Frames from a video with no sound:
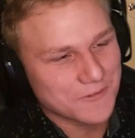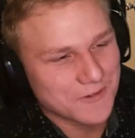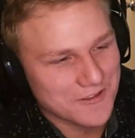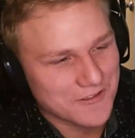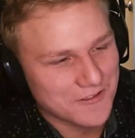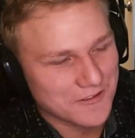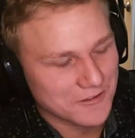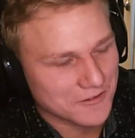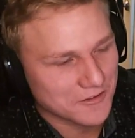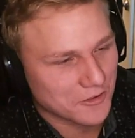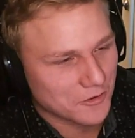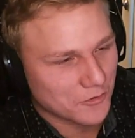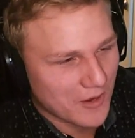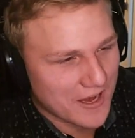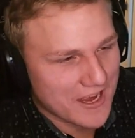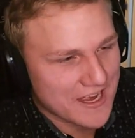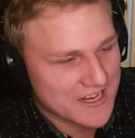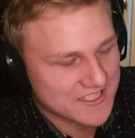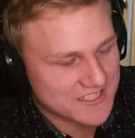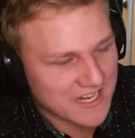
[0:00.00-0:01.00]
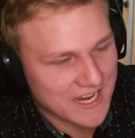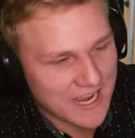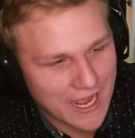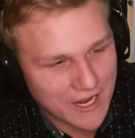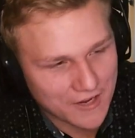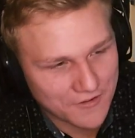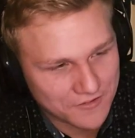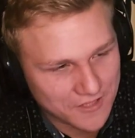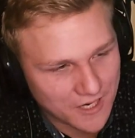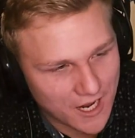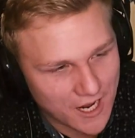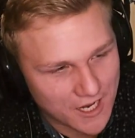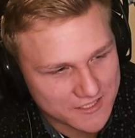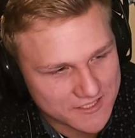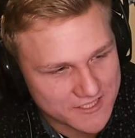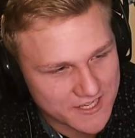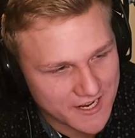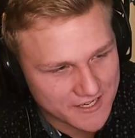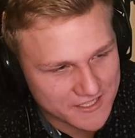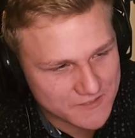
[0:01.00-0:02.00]
one of the greatest out of
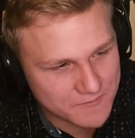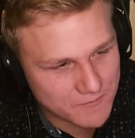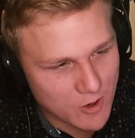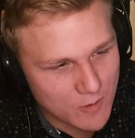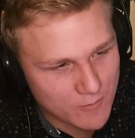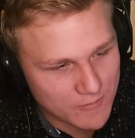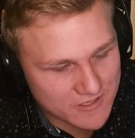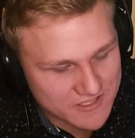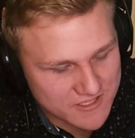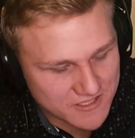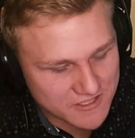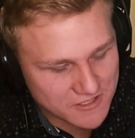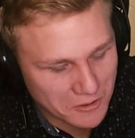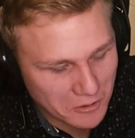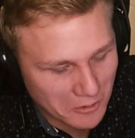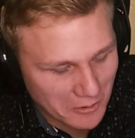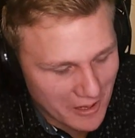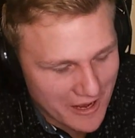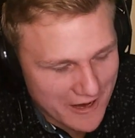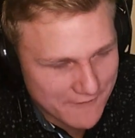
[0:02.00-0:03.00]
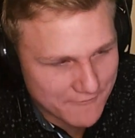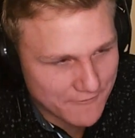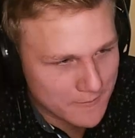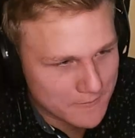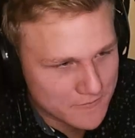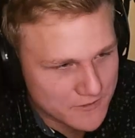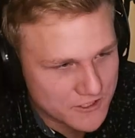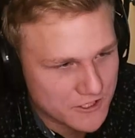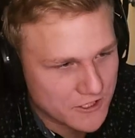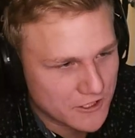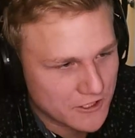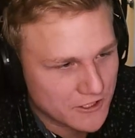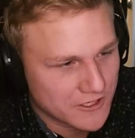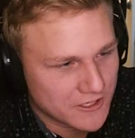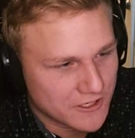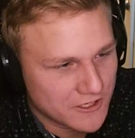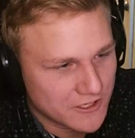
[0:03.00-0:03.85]
context moments in your life, I'm sure.